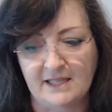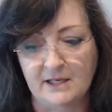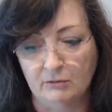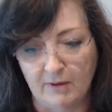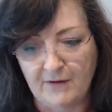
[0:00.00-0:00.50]

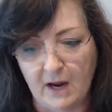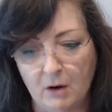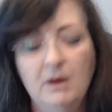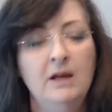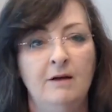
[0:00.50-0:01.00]
The
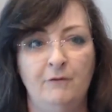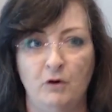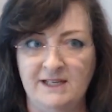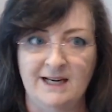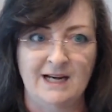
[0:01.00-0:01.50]
Nerivio,
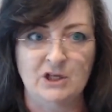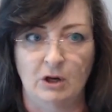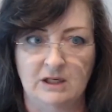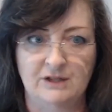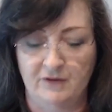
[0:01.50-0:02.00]

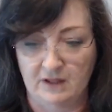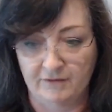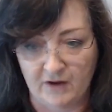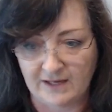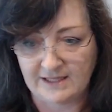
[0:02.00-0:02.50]
$49 for
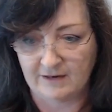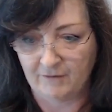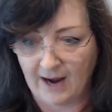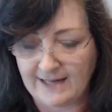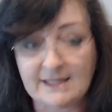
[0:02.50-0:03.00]
the first
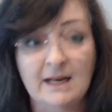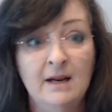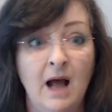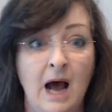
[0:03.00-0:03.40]
device.